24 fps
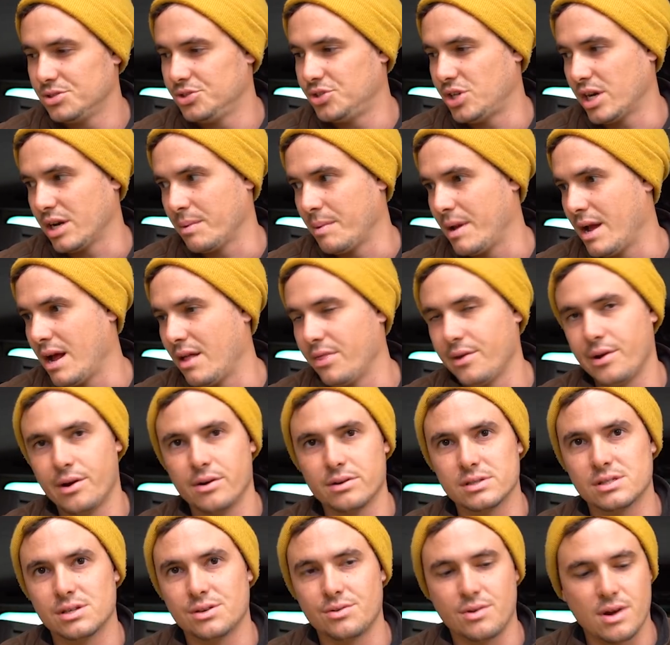Check them out. They're
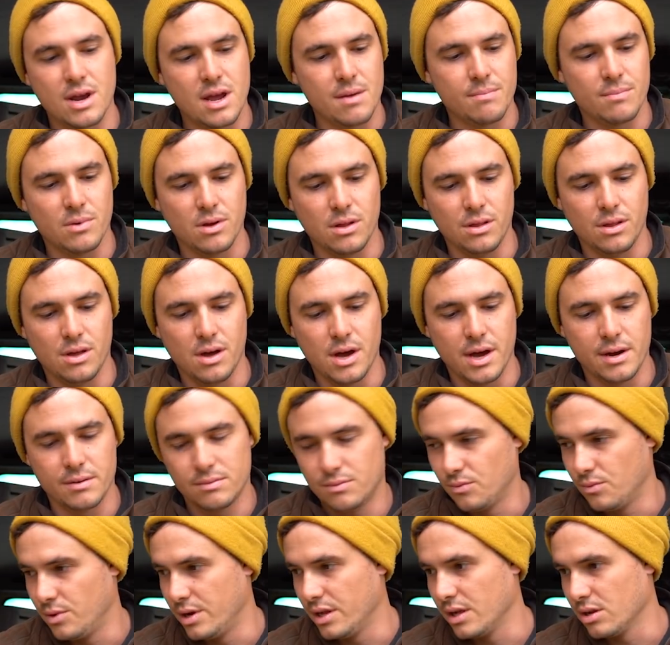on Instagram, online.
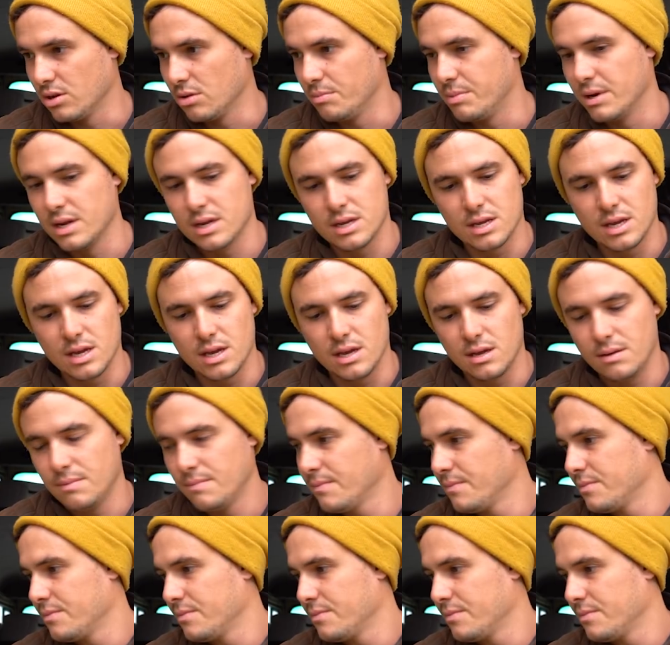Really good bit of gear.